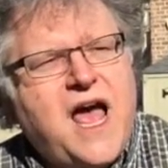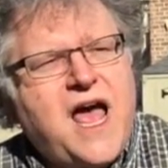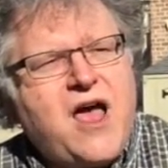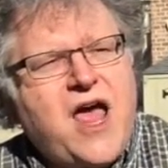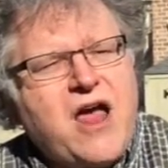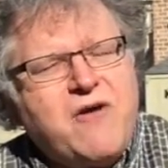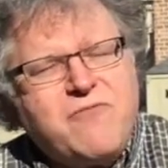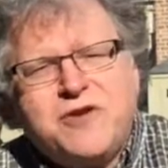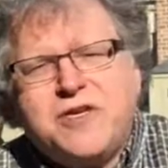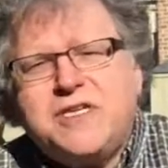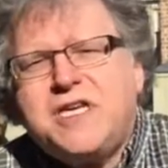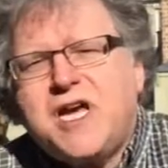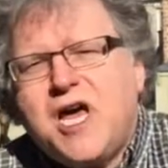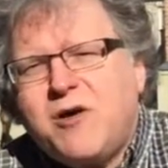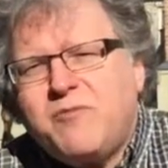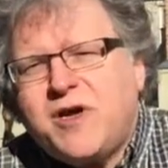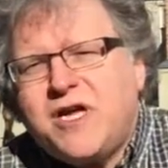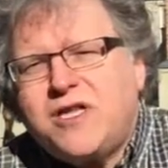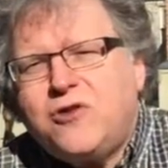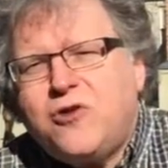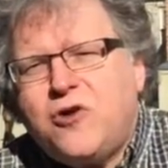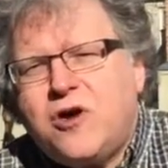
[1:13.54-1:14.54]
Every
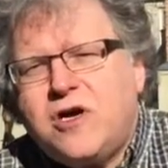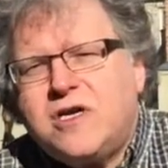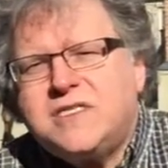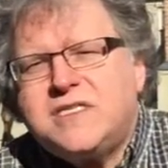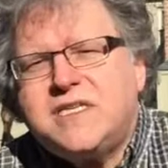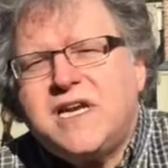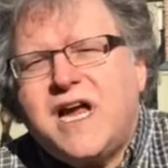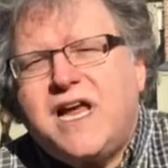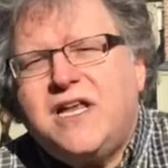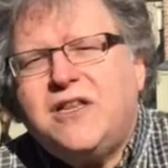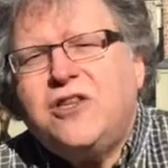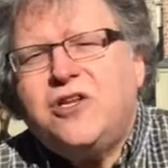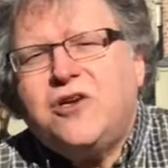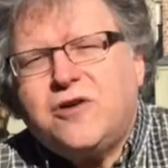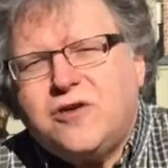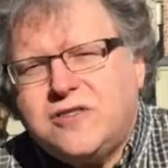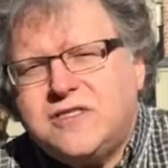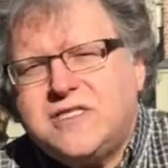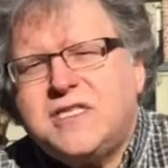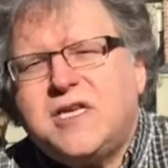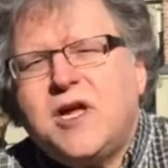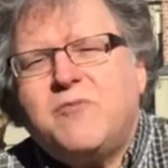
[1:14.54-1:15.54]
time I lost, I
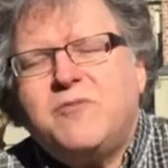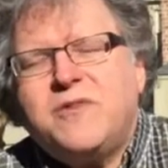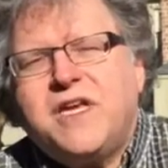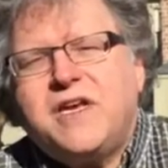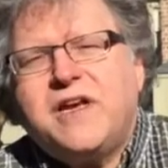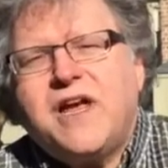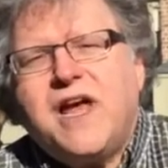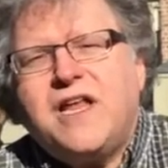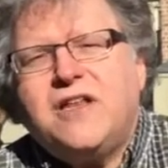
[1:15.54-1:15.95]
learned something.